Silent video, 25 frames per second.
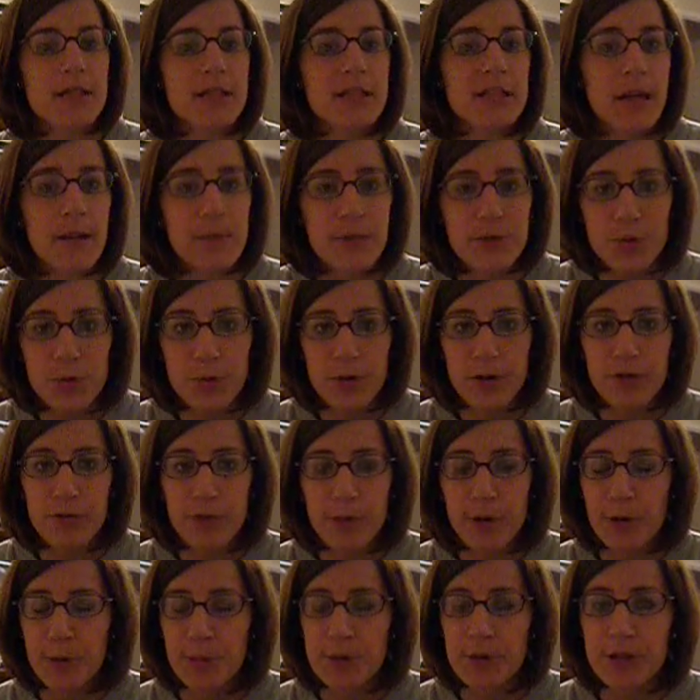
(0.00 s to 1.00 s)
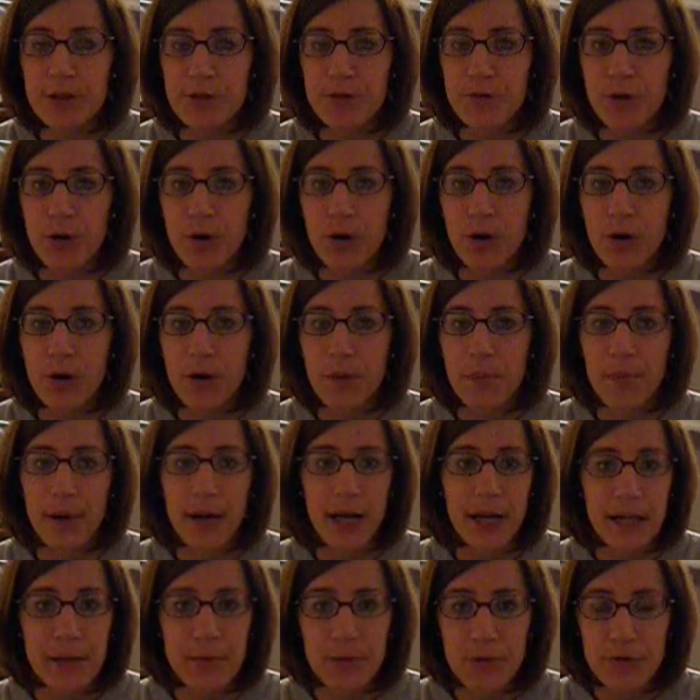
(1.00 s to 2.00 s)
some sort of purposeful
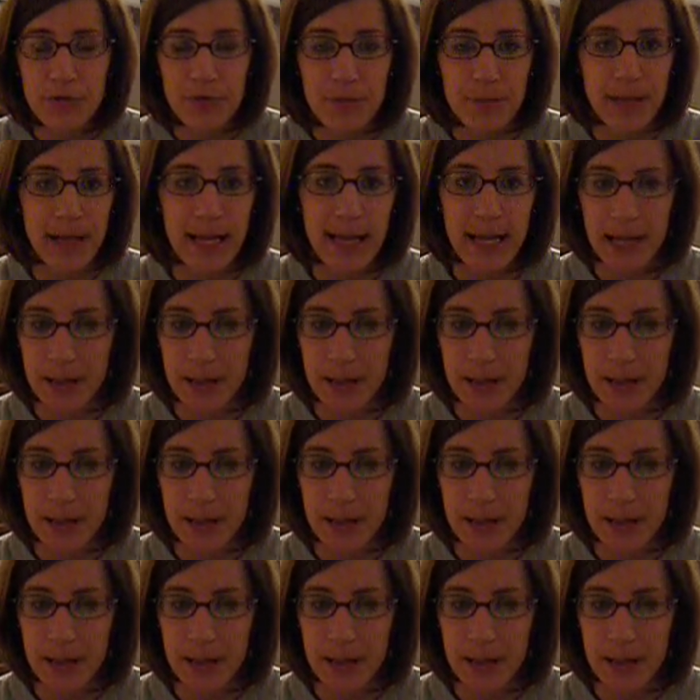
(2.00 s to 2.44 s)
body movement,